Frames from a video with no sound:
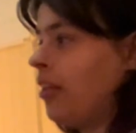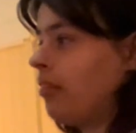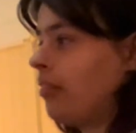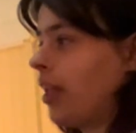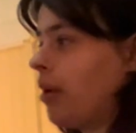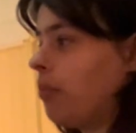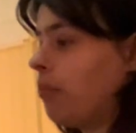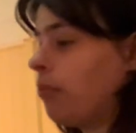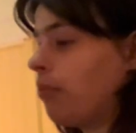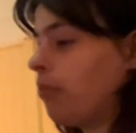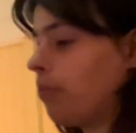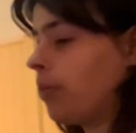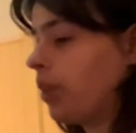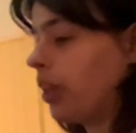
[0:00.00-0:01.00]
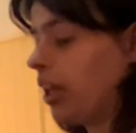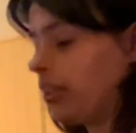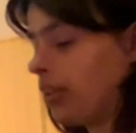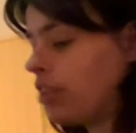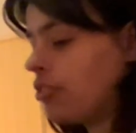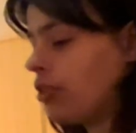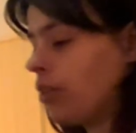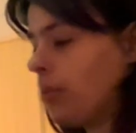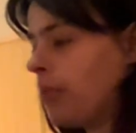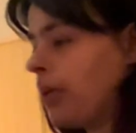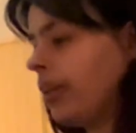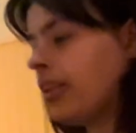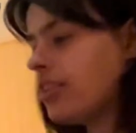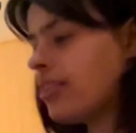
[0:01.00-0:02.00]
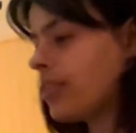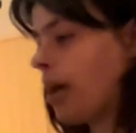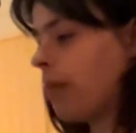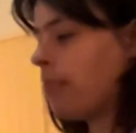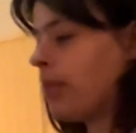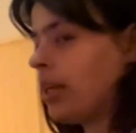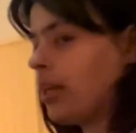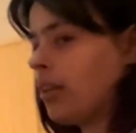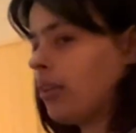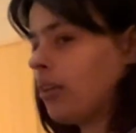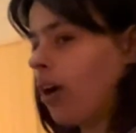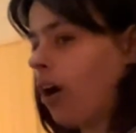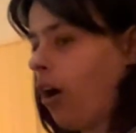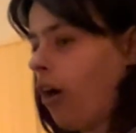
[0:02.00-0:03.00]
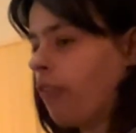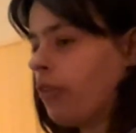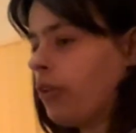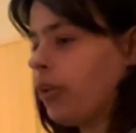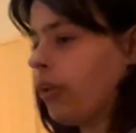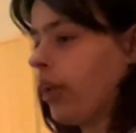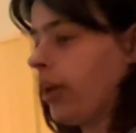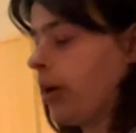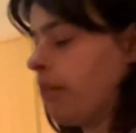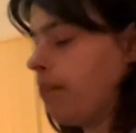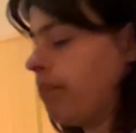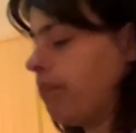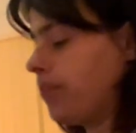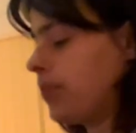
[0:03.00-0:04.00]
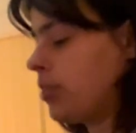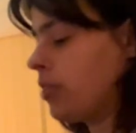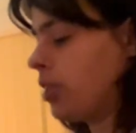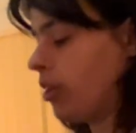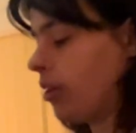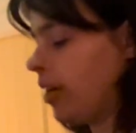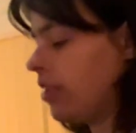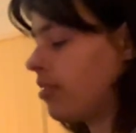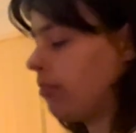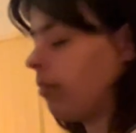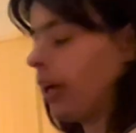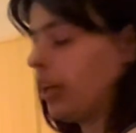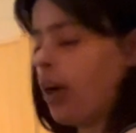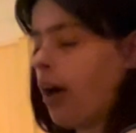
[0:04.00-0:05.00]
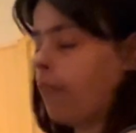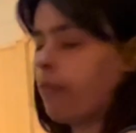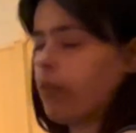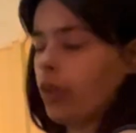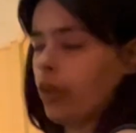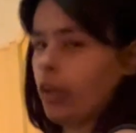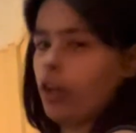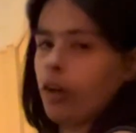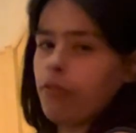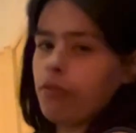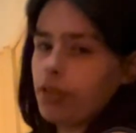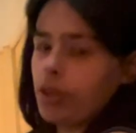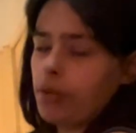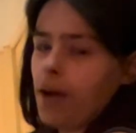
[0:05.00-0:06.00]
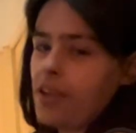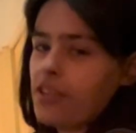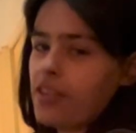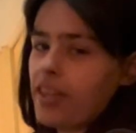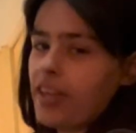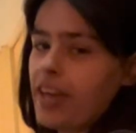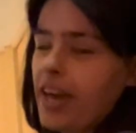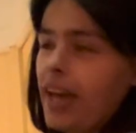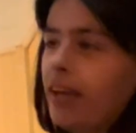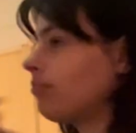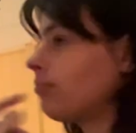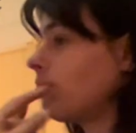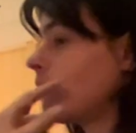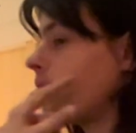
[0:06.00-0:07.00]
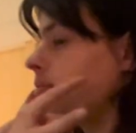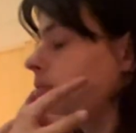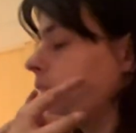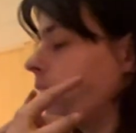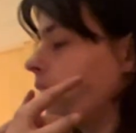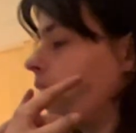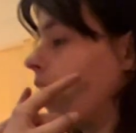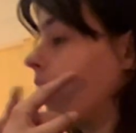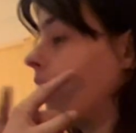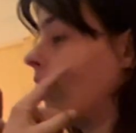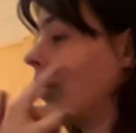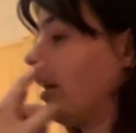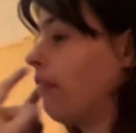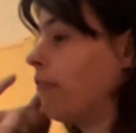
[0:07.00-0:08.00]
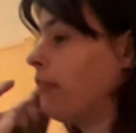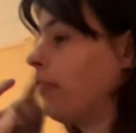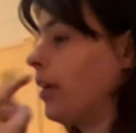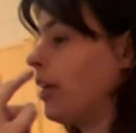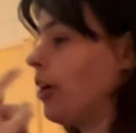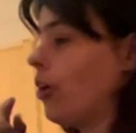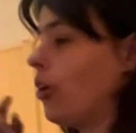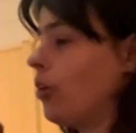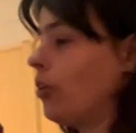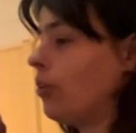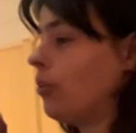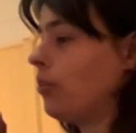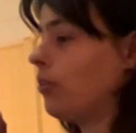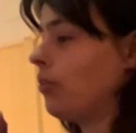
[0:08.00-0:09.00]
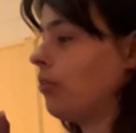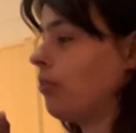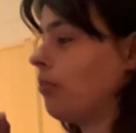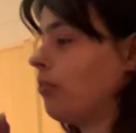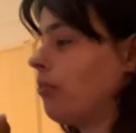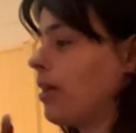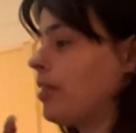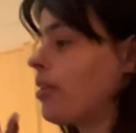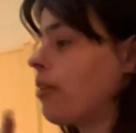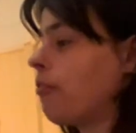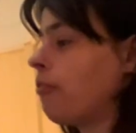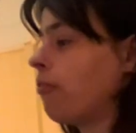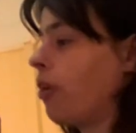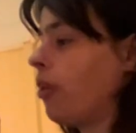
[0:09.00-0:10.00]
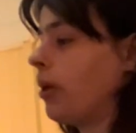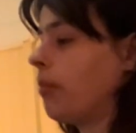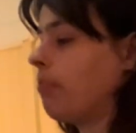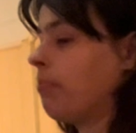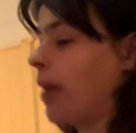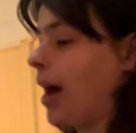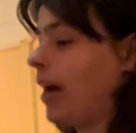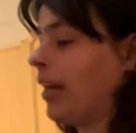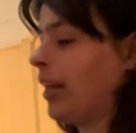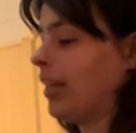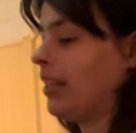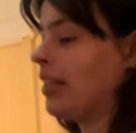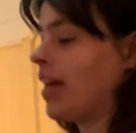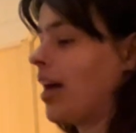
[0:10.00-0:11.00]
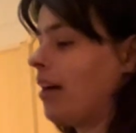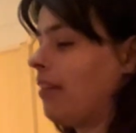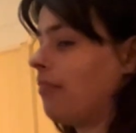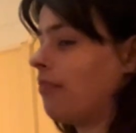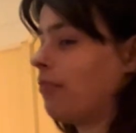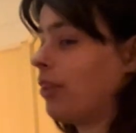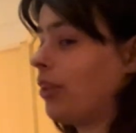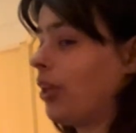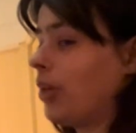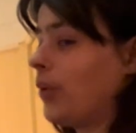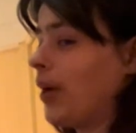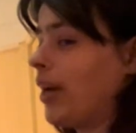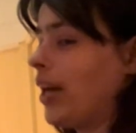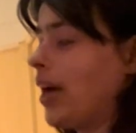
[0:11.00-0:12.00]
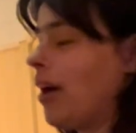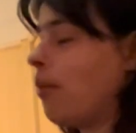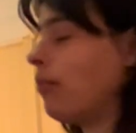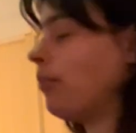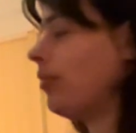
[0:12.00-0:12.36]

that it would like legitimately set me off into like a series of like not feeling good for the rest of the day. I can like feel myself falling back into that feeling right now,